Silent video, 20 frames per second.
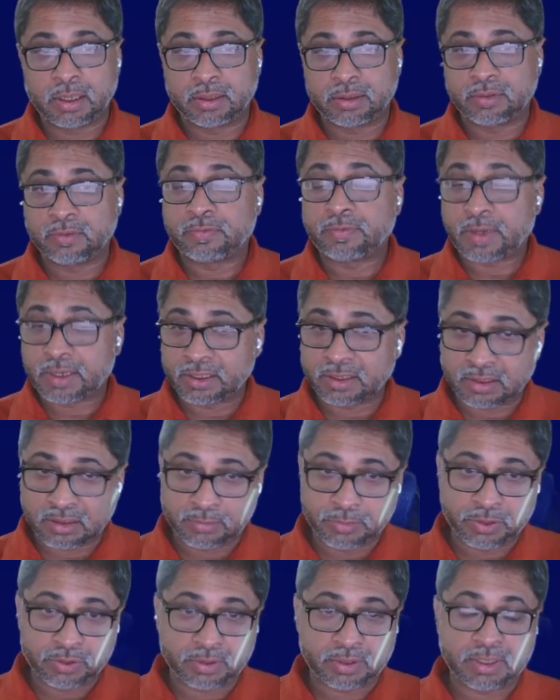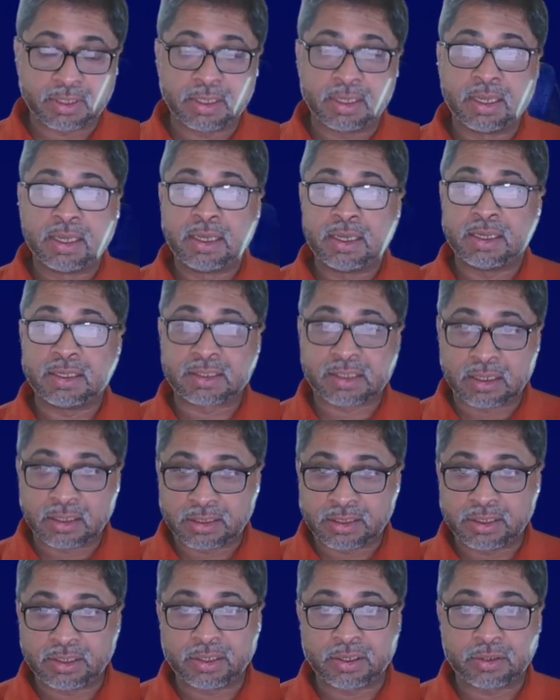the Fyne community is
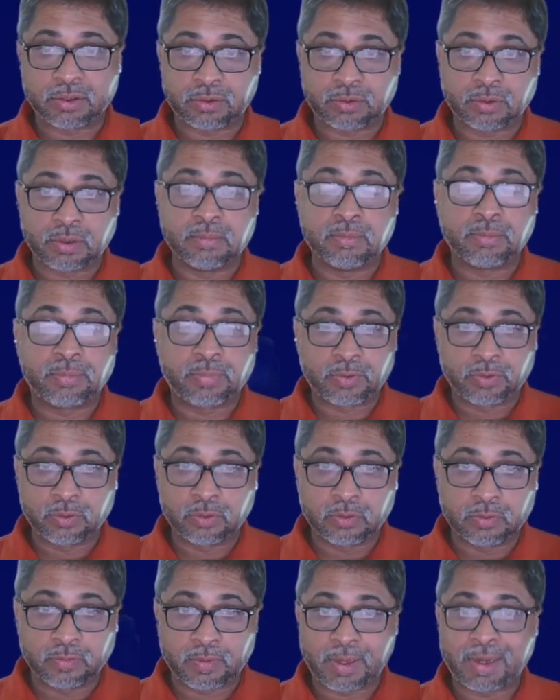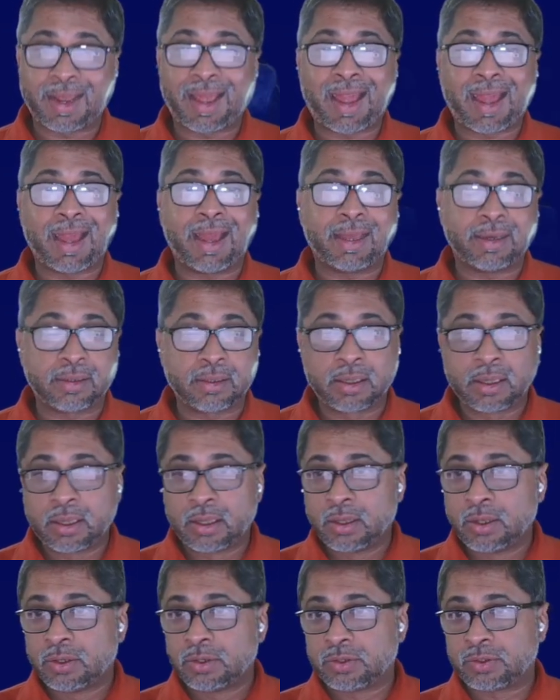continuing to improve and add
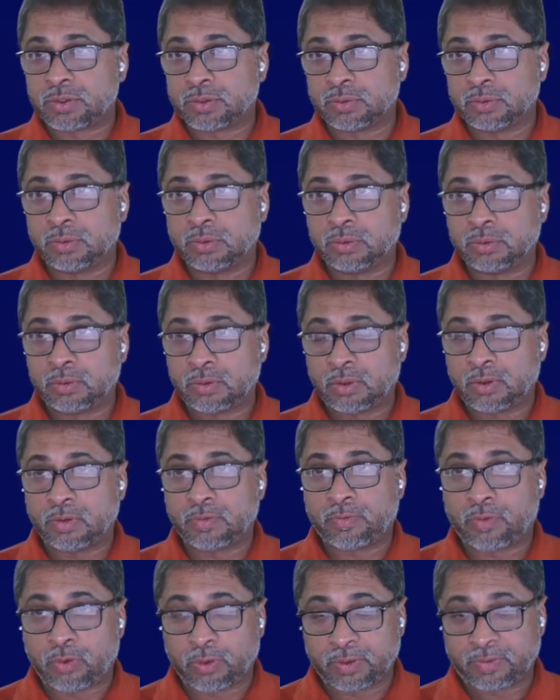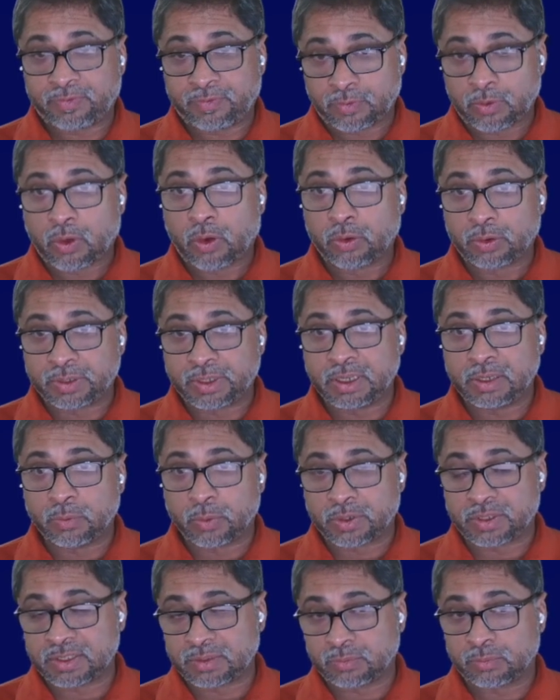to for
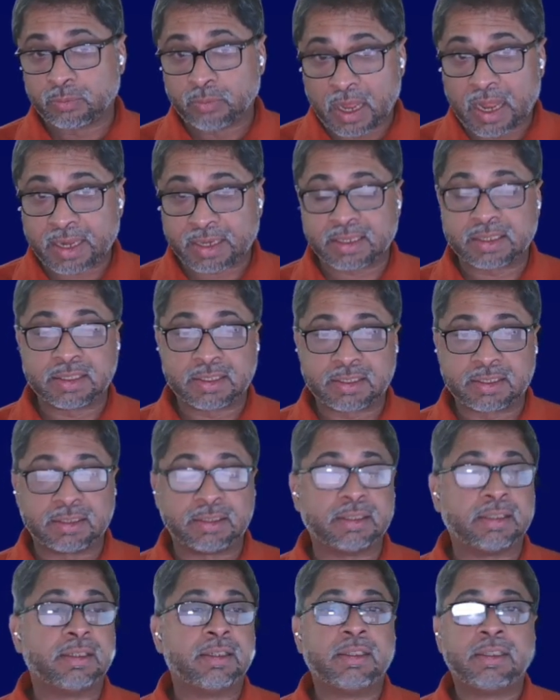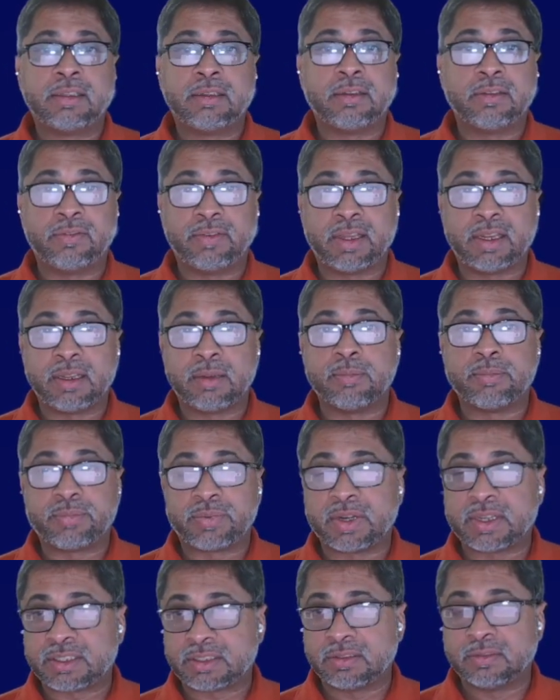already what is I consider a very
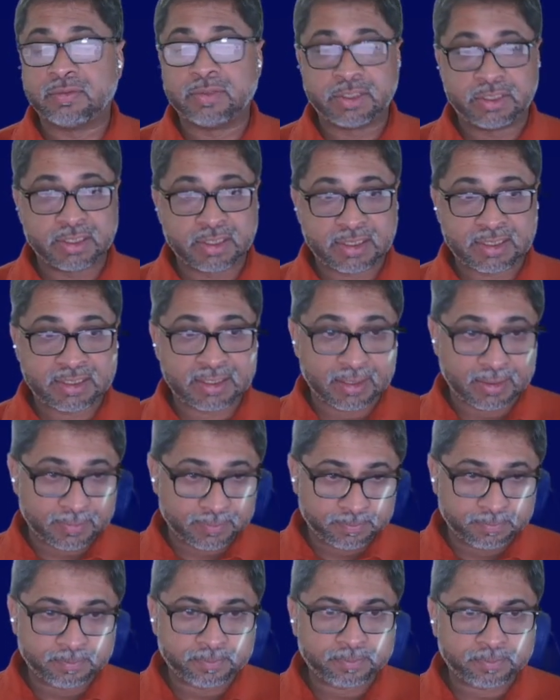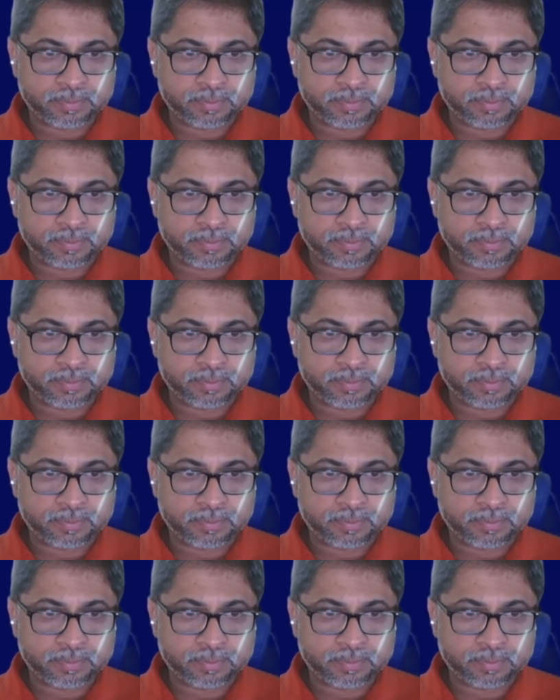impressive widget set.